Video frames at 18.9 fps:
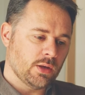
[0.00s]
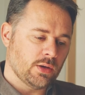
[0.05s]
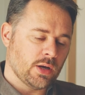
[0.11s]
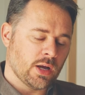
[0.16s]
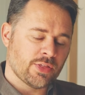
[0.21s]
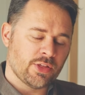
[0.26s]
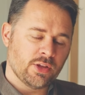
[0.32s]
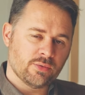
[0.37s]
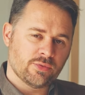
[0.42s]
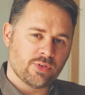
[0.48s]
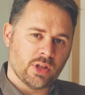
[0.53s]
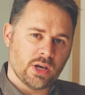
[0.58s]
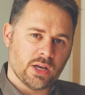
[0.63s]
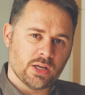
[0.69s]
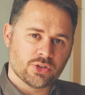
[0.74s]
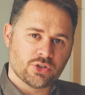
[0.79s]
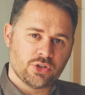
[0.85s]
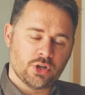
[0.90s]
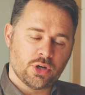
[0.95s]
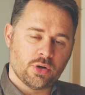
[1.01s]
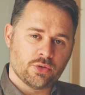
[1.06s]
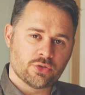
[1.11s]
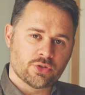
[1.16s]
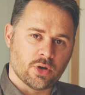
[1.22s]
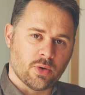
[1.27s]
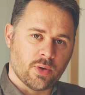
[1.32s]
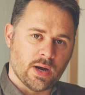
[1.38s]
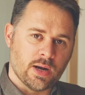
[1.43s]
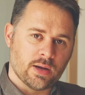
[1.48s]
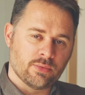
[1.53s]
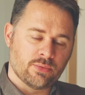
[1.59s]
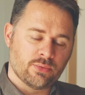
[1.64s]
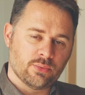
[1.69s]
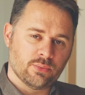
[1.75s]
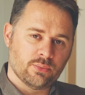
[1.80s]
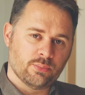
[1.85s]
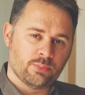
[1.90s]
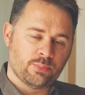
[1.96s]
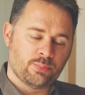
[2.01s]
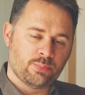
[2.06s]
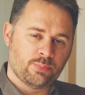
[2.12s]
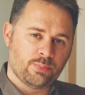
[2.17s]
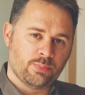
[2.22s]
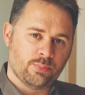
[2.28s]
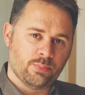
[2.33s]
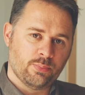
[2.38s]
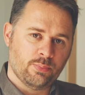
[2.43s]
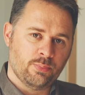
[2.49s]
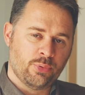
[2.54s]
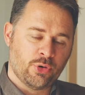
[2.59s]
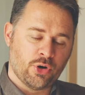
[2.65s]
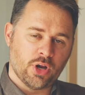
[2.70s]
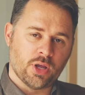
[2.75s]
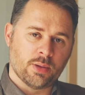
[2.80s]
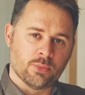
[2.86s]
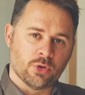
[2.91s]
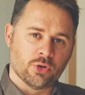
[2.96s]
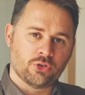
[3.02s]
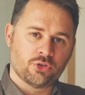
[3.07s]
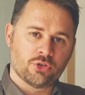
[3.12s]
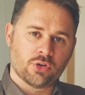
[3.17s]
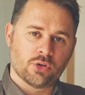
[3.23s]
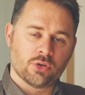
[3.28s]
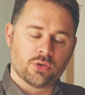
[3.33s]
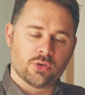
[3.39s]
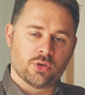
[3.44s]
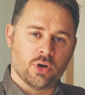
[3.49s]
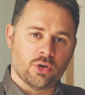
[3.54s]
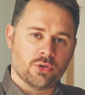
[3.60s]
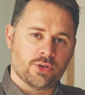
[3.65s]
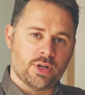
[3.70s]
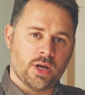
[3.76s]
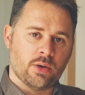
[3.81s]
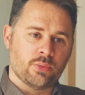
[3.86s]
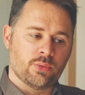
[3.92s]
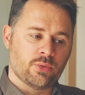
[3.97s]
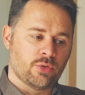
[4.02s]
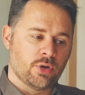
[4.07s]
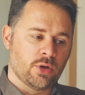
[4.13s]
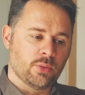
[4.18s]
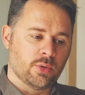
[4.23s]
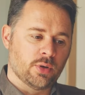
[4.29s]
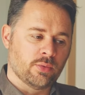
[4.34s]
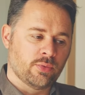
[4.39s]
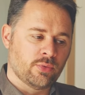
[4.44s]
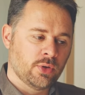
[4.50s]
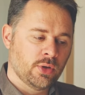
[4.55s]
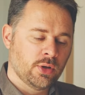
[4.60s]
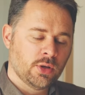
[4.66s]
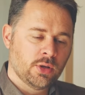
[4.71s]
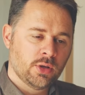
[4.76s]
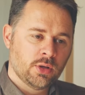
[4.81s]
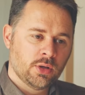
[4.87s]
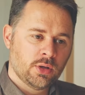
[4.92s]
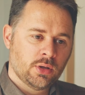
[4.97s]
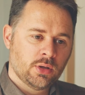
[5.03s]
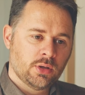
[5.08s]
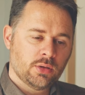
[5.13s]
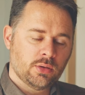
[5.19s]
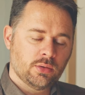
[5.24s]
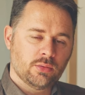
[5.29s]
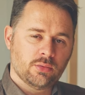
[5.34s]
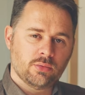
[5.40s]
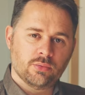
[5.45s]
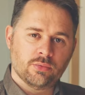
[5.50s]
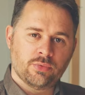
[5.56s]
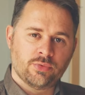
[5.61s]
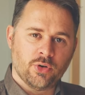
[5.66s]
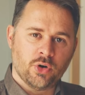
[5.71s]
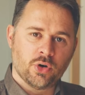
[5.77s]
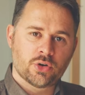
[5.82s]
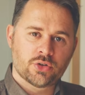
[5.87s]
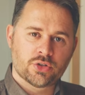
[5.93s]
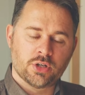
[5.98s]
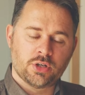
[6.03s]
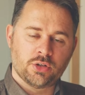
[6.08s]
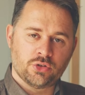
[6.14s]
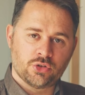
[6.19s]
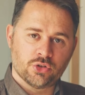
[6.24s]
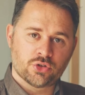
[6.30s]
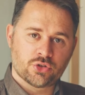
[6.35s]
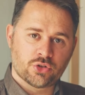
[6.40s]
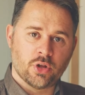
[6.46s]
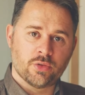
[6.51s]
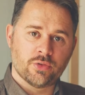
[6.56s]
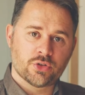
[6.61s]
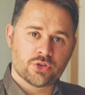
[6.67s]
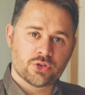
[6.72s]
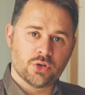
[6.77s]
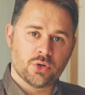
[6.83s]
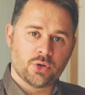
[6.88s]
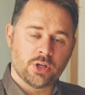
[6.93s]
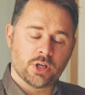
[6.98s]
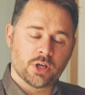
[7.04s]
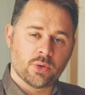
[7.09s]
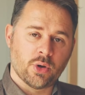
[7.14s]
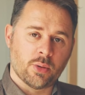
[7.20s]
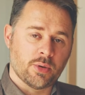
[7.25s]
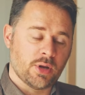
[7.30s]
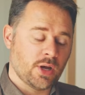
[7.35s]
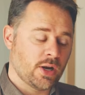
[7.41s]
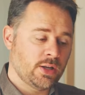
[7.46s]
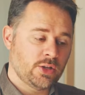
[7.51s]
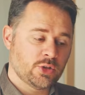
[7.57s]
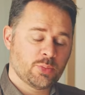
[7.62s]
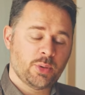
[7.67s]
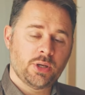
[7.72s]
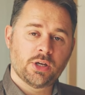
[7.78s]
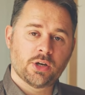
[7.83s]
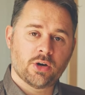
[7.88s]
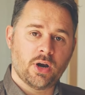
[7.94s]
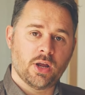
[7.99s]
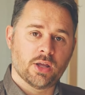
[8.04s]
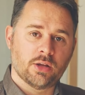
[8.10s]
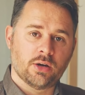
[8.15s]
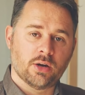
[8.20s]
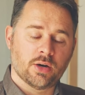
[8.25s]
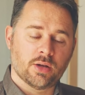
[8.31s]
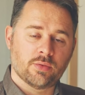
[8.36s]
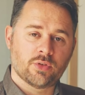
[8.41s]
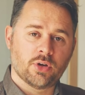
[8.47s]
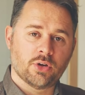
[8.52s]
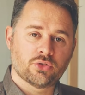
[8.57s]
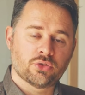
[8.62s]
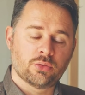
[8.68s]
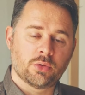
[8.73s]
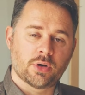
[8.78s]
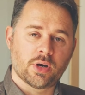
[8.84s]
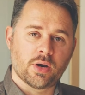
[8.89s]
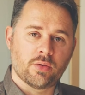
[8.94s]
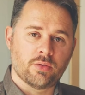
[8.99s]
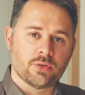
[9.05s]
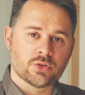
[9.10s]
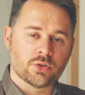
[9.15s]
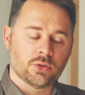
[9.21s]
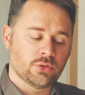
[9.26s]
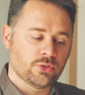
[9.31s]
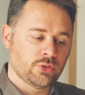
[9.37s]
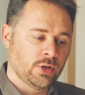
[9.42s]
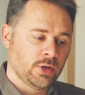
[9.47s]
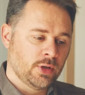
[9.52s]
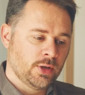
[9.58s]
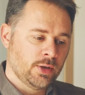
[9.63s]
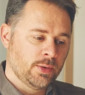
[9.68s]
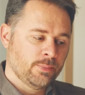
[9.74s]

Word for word: I think for the last year or so, I've pretty much gone down the route of focusing just on the Sony equipment, and it's been great. You know, I've got some great results.